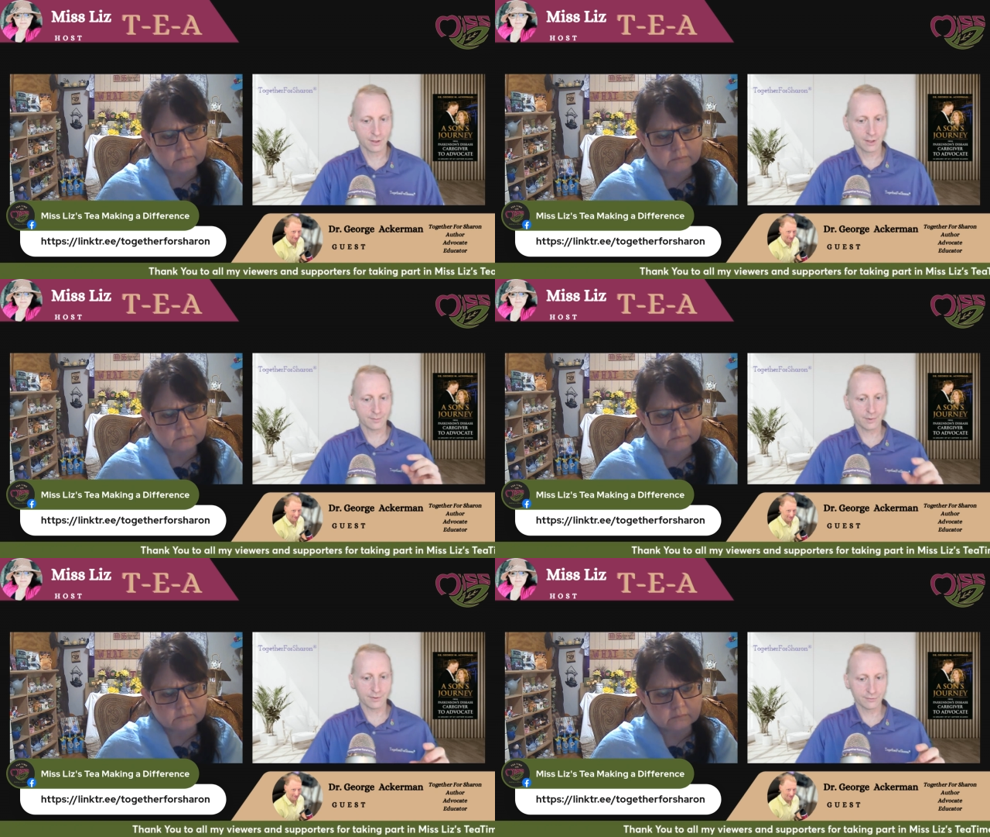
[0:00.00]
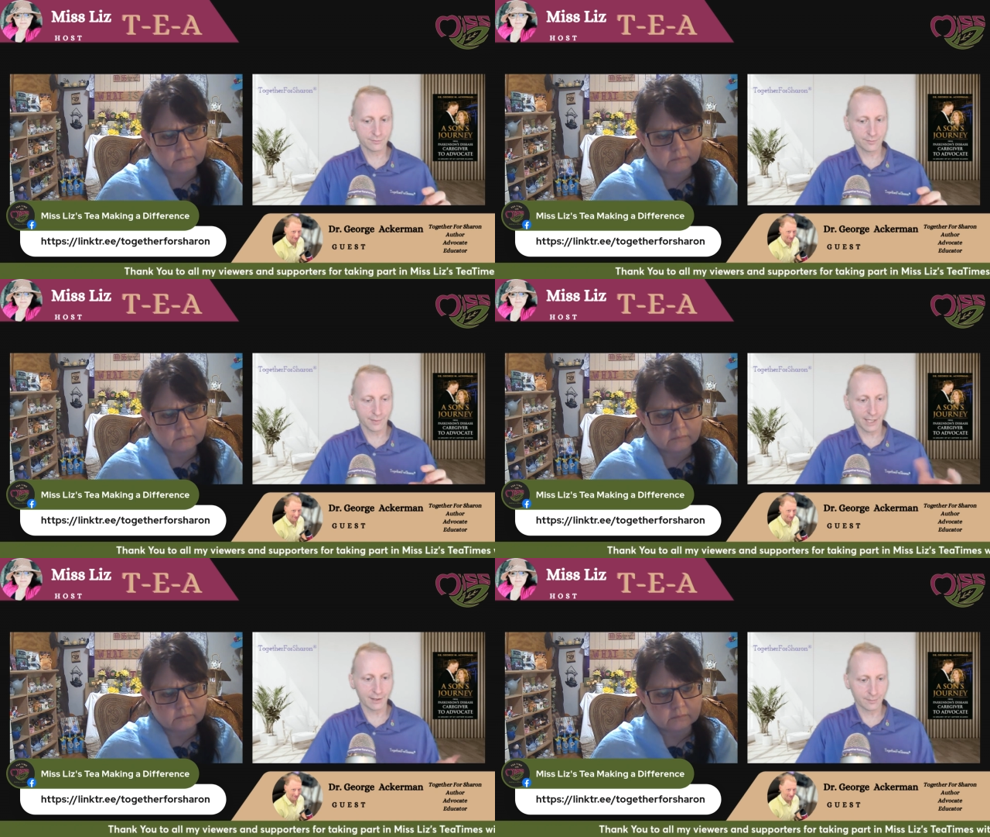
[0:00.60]
Speaker 1: a
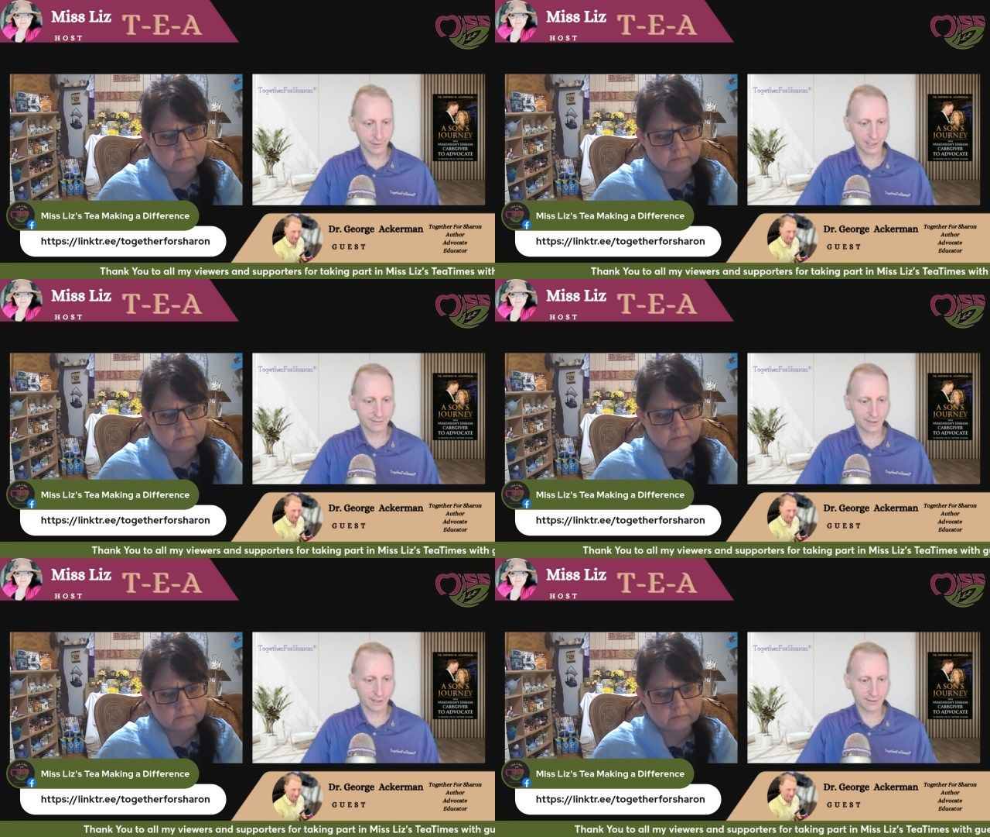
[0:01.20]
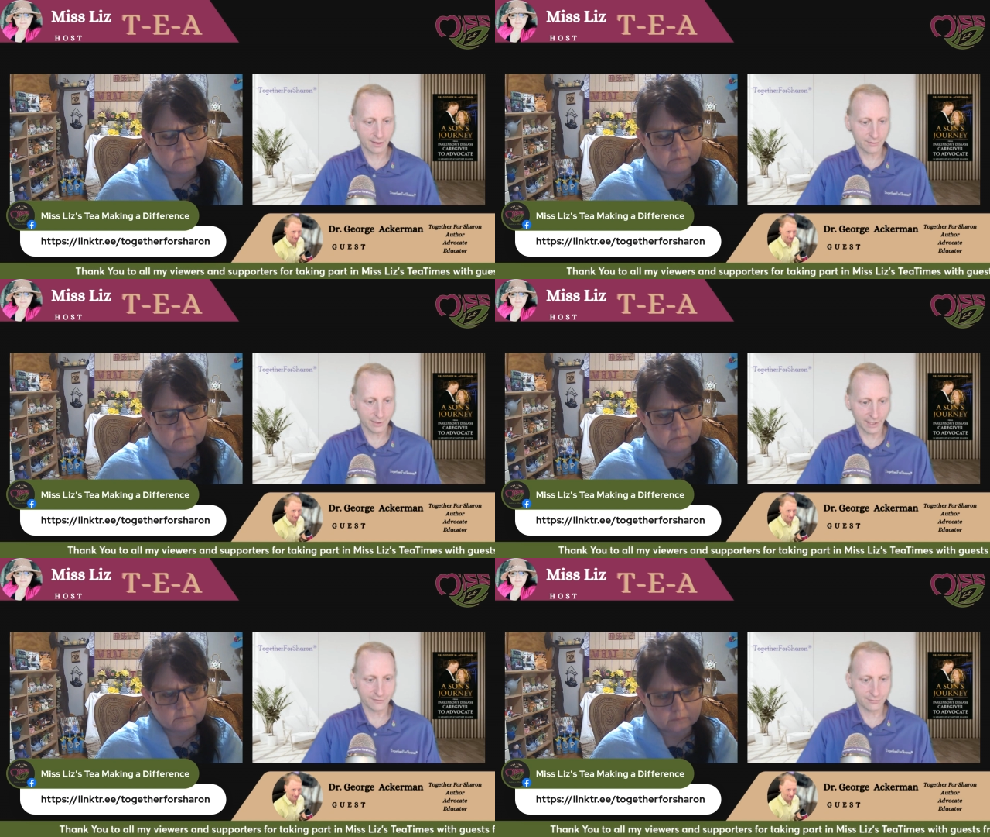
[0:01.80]
simple minor blood test
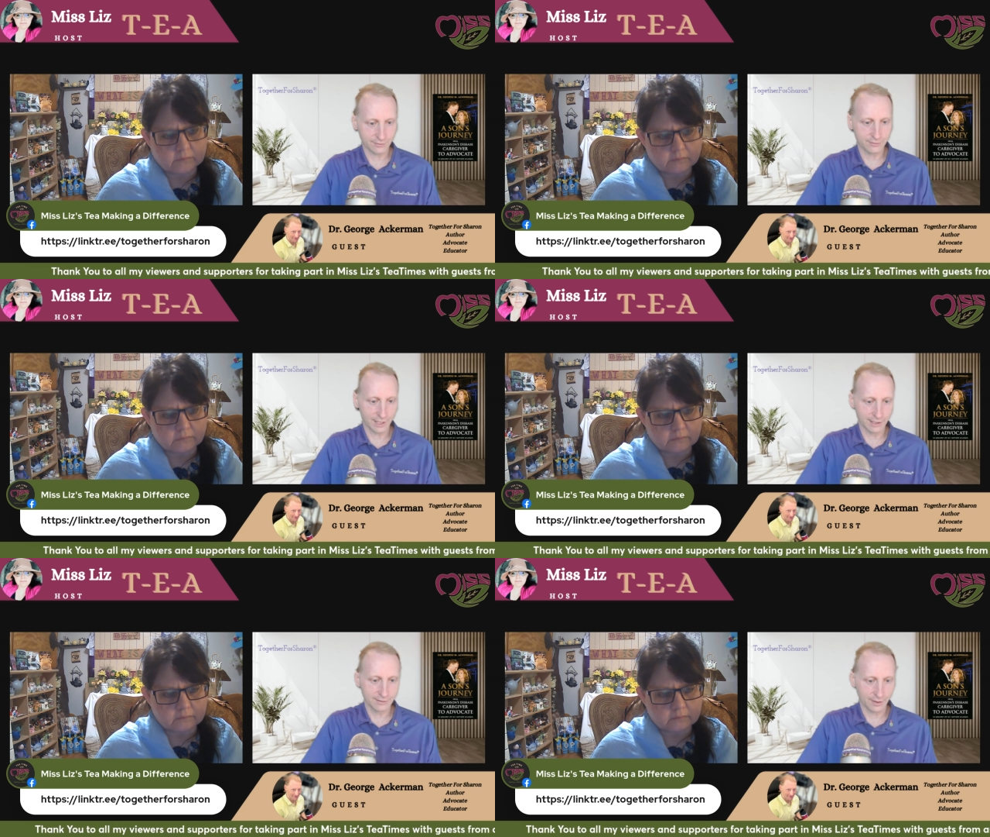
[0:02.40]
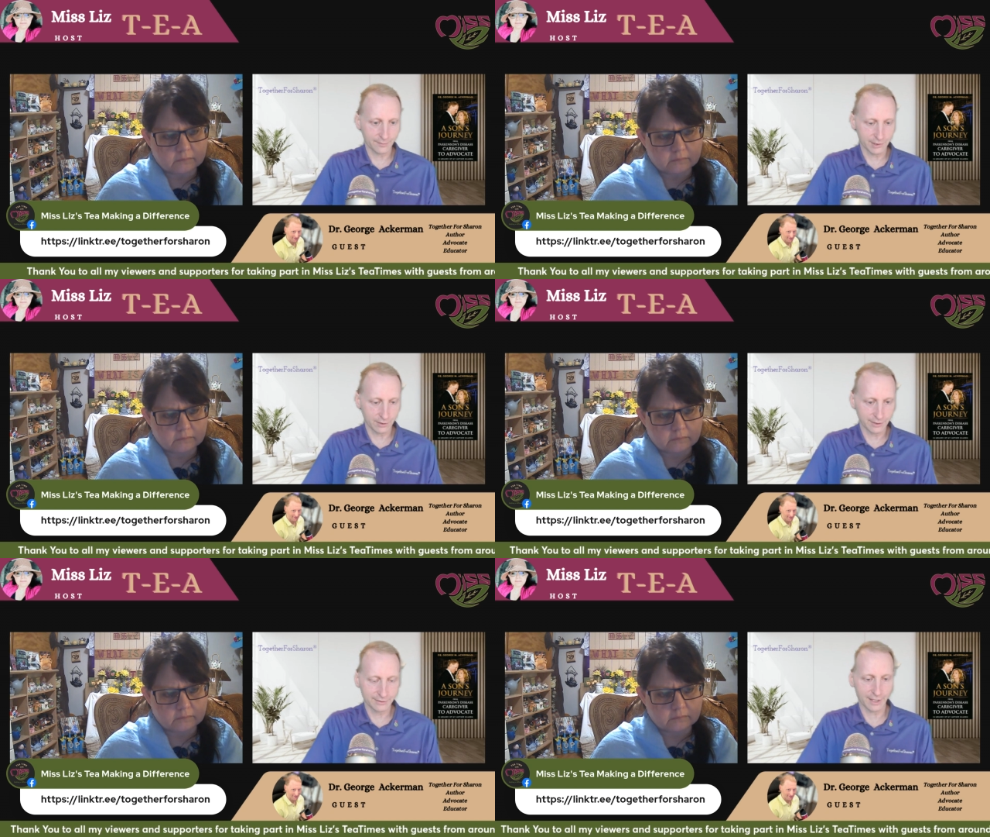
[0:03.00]
like we have for any
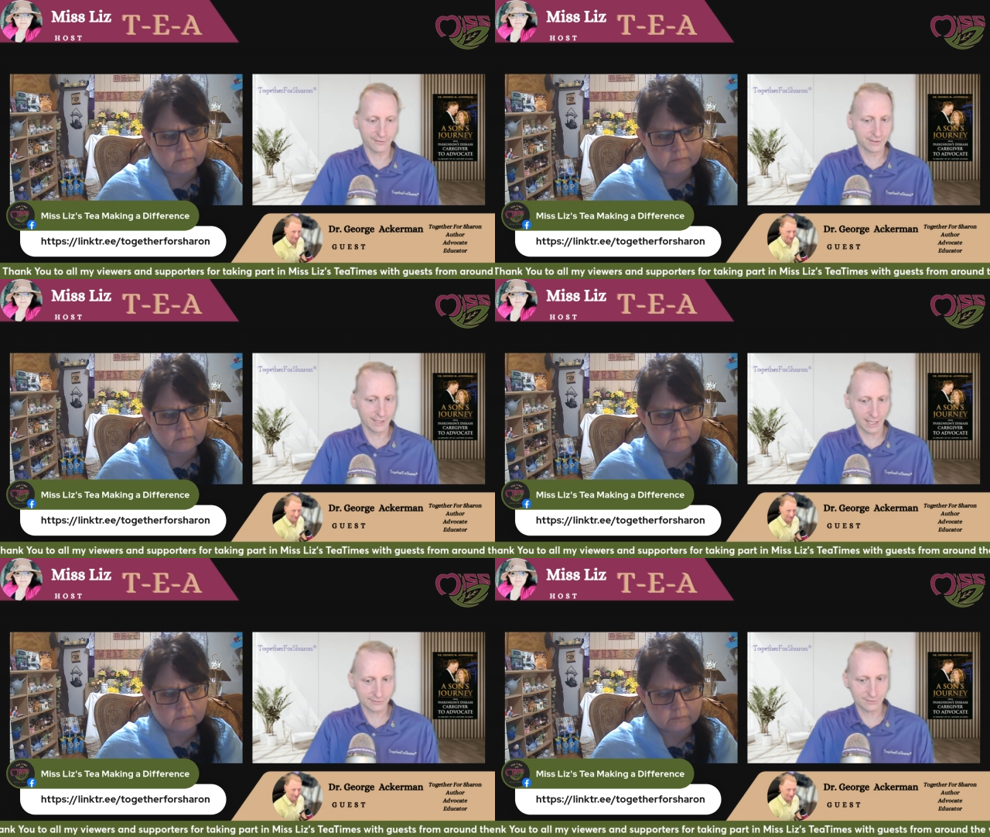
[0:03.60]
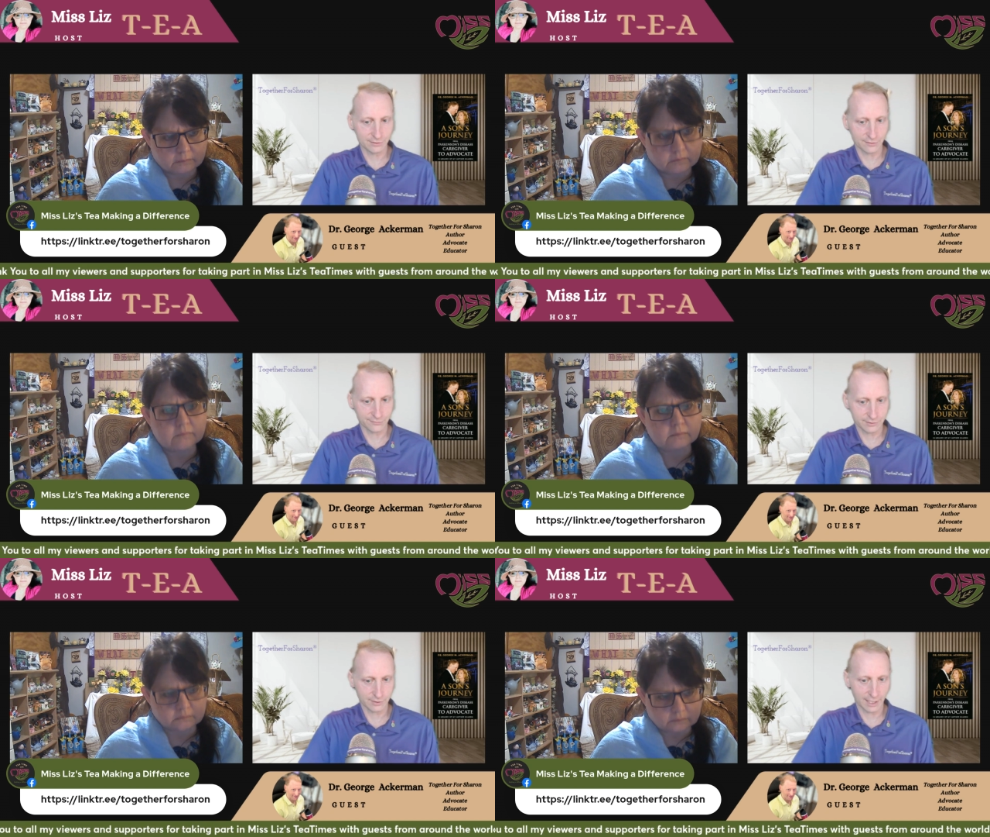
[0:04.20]
time you go into every
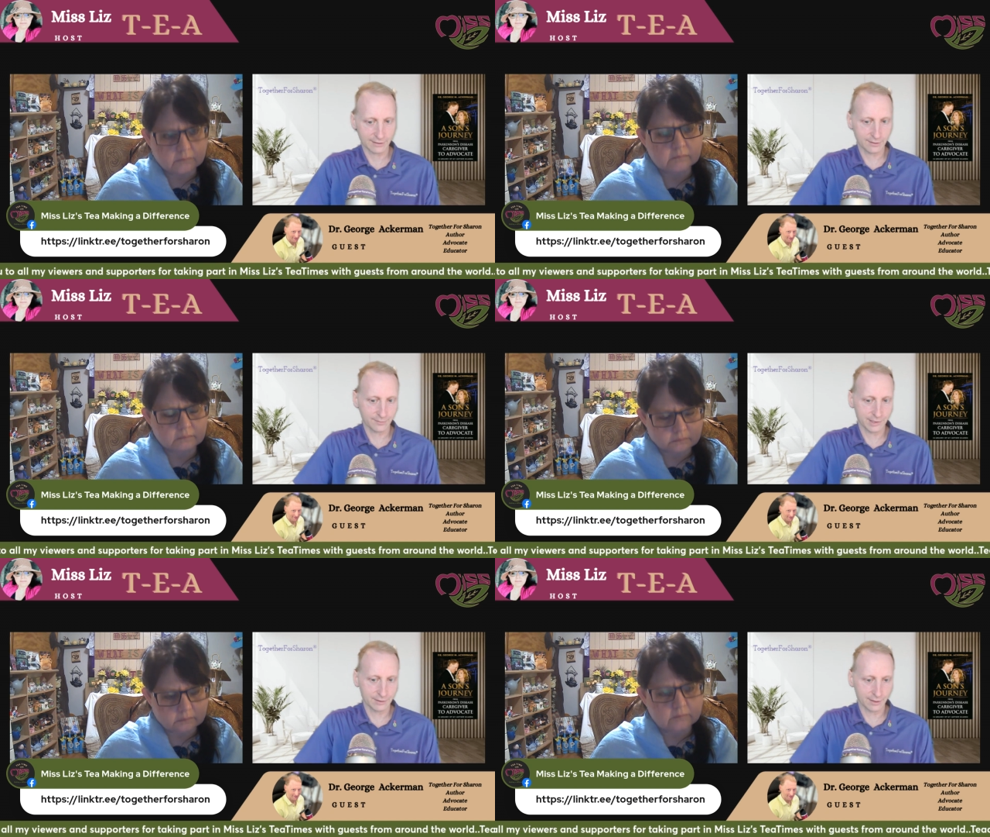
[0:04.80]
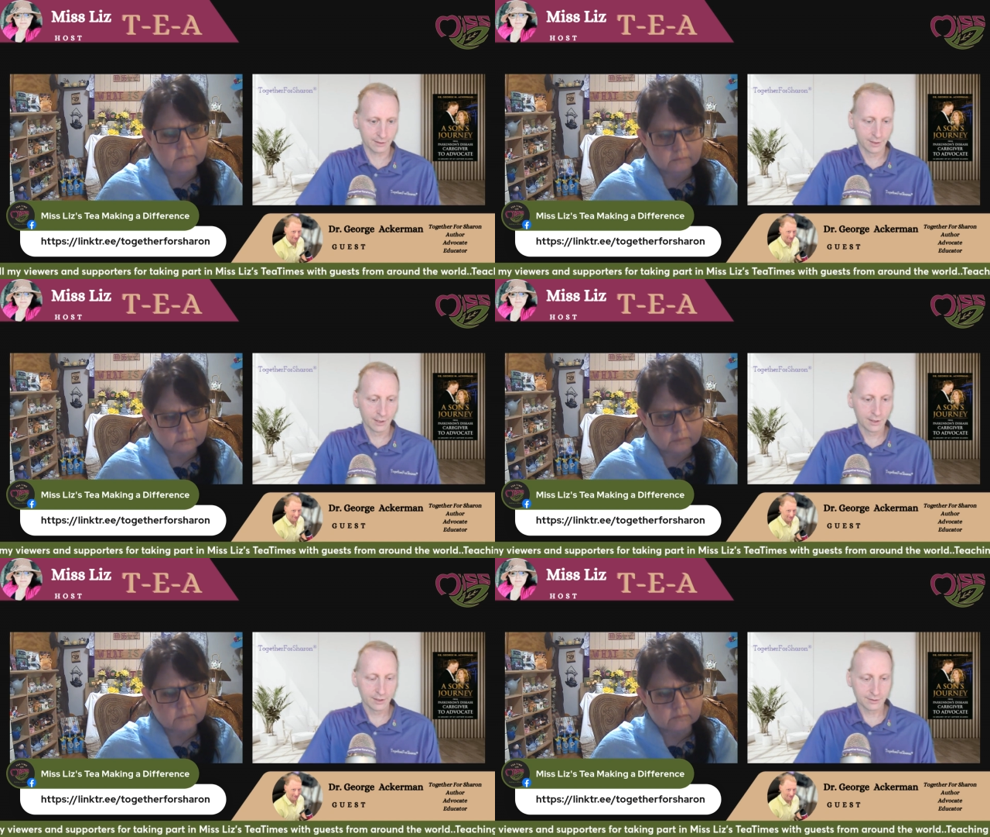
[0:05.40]
doctor's office. So that's something
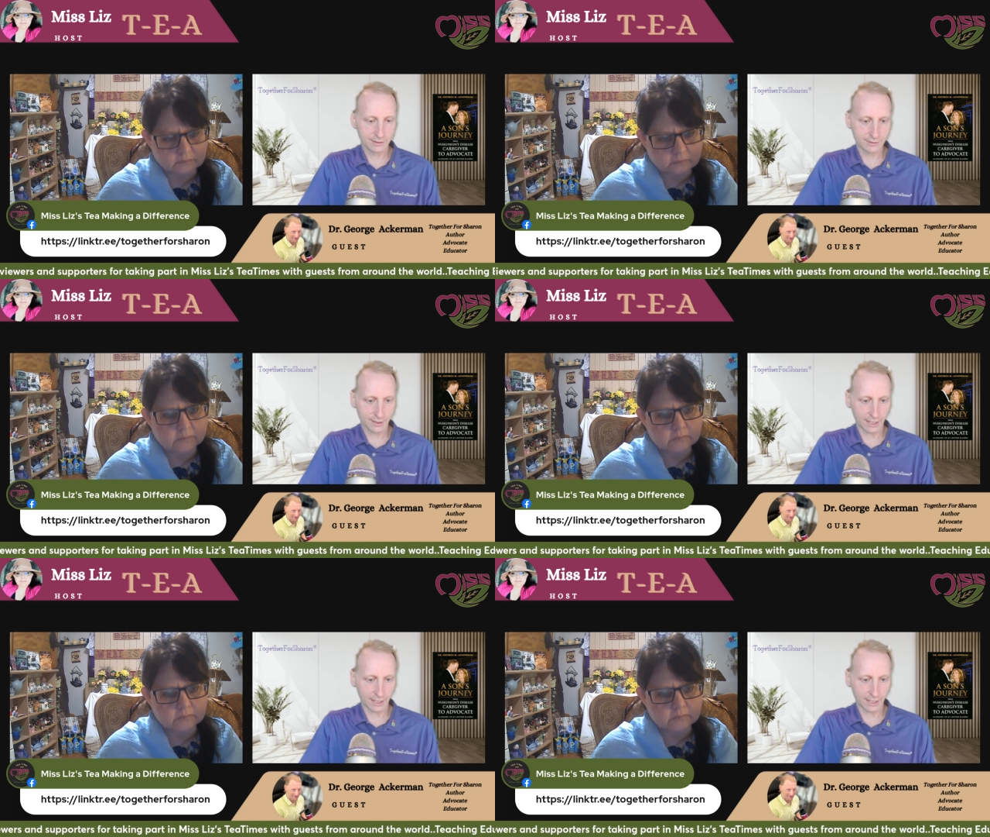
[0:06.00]
that is